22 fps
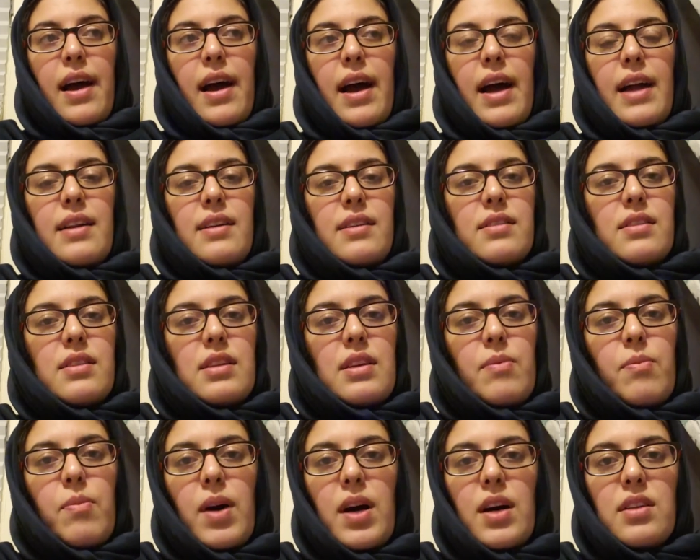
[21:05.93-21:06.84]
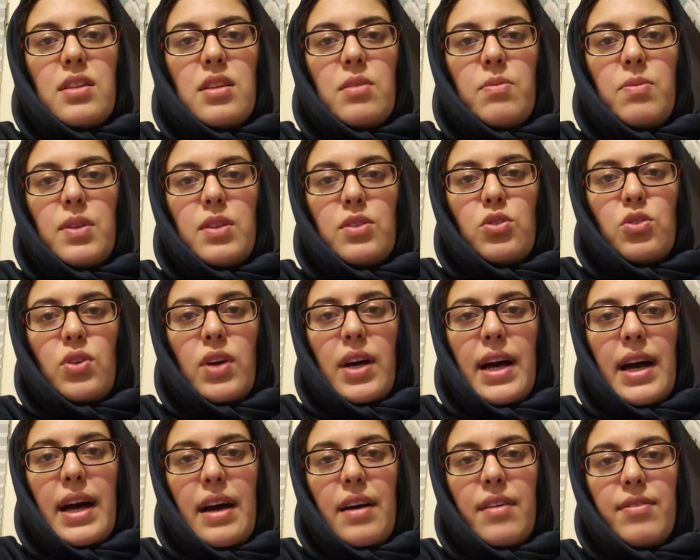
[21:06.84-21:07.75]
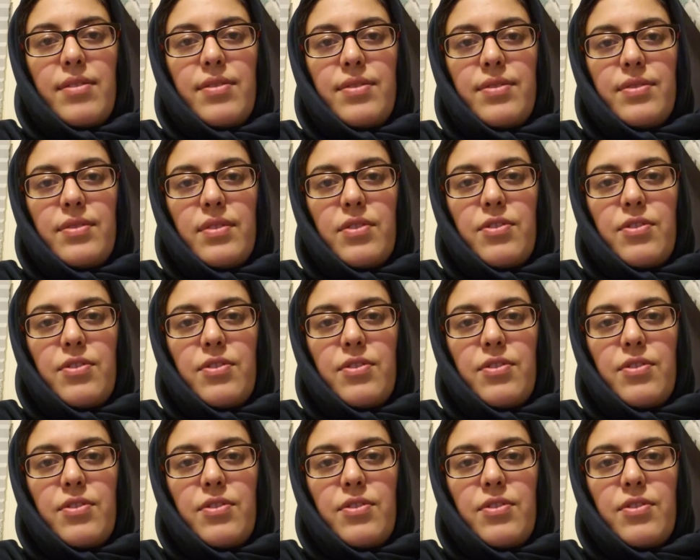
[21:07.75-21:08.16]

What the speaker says: And it's impossible to have